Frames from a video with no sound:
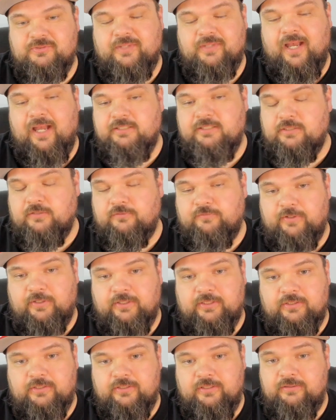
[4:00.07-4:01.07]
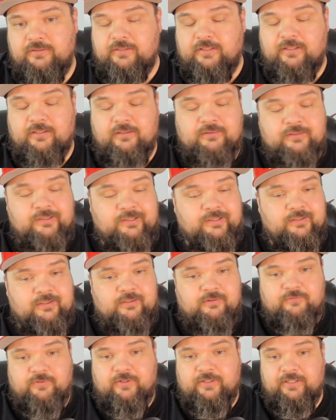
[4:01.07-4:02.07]
two guys are very good. They're
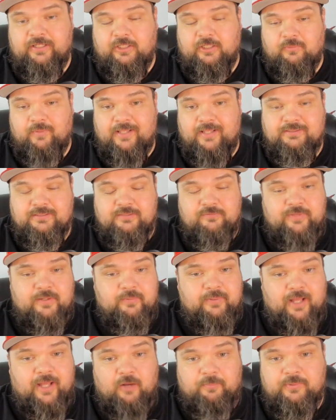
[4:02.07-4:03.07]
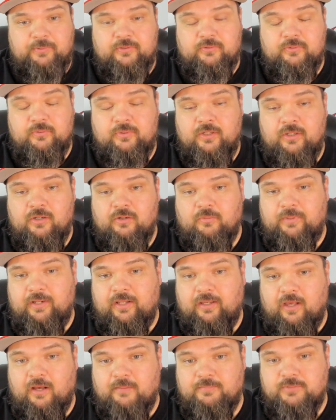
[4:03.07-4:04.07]
very aggressive. They would help you when
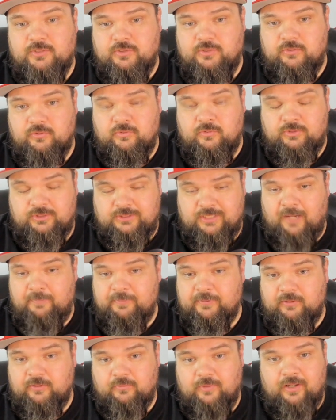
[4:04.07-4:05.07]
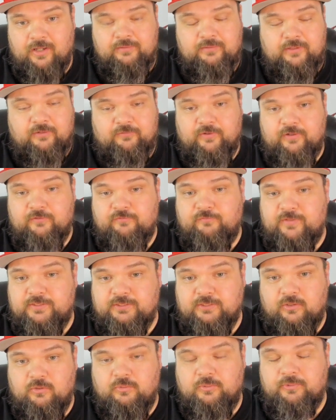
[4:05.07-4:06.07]
it comes to stopping the run. They're very
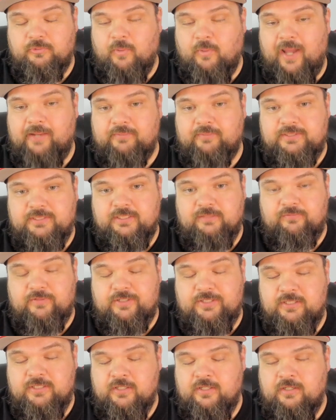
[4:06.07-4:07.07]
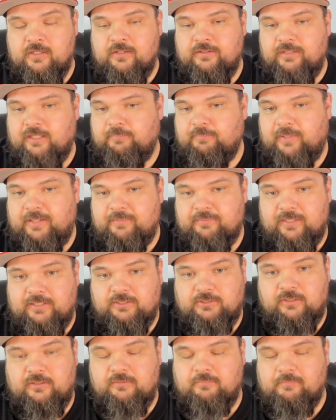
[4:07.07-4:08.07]
physical with wide receivers. They play with a
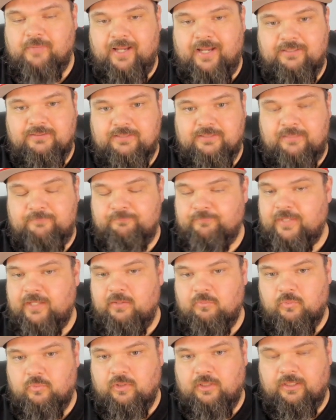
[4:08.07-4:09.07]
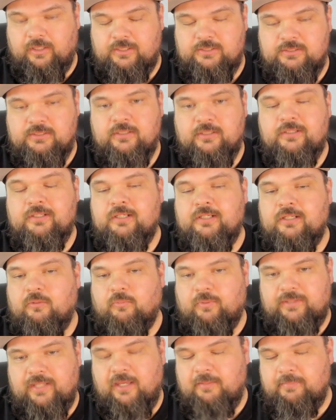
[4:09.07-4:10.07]
certain mindset. It works.
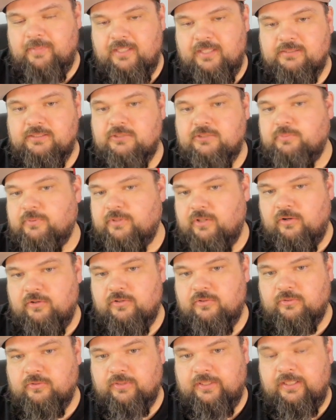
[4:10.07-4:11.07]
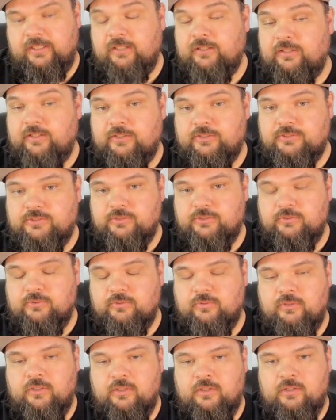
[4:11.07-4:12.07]
What that means is Bernardo Green in year
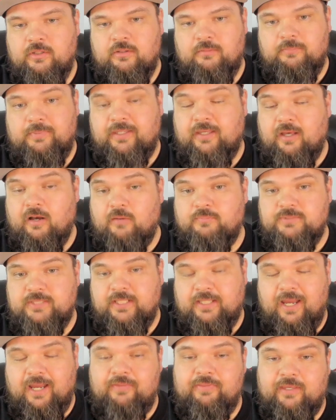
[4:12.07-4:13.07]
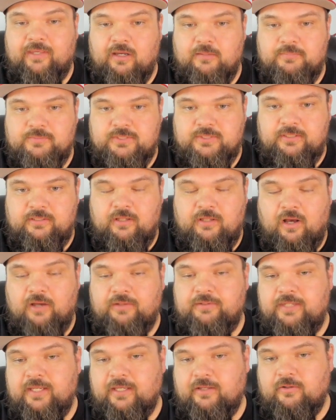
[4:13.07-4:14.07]
2 becomes a guy that comes in
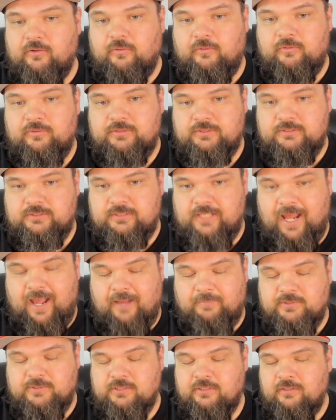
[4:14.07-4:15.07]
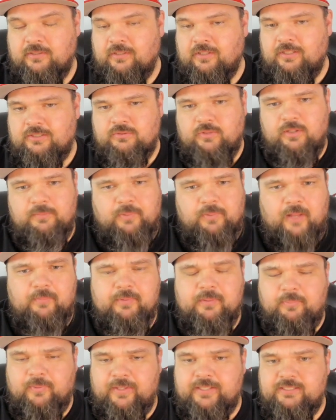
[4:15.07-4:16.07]
on nickel snaps. Well, he
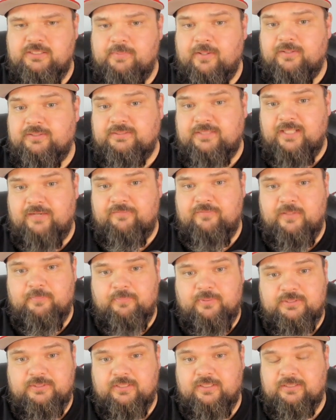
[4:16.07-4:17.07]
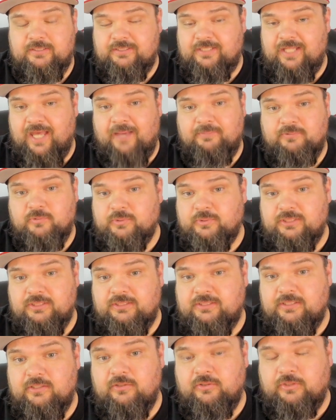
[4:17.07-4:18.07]
probably plays about 70% of snaps, which is
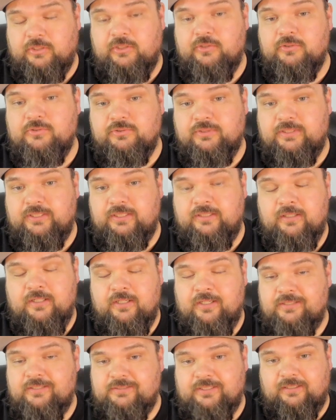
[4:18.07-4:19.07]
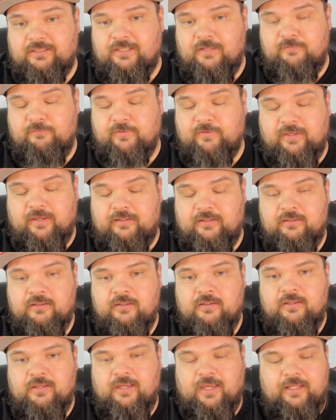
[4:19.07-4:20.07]
still hugely significant.
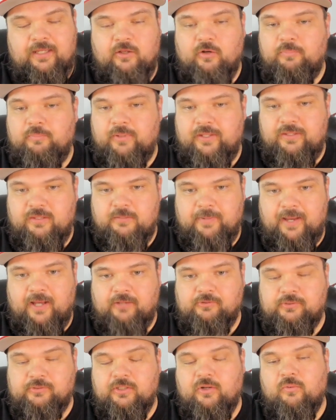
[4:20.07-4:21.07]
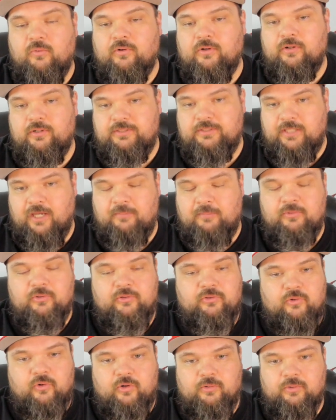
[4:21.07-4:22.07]
And he'll play the boundary corner, and Deommodore
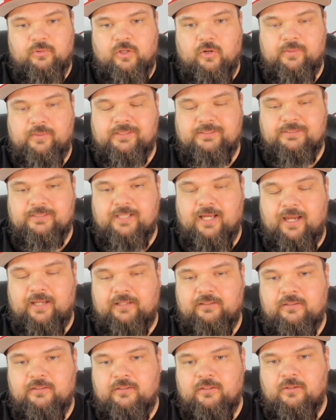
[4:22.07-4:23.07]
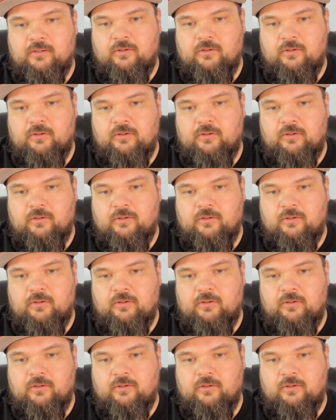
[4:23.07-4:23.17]
Lenoir will go inside.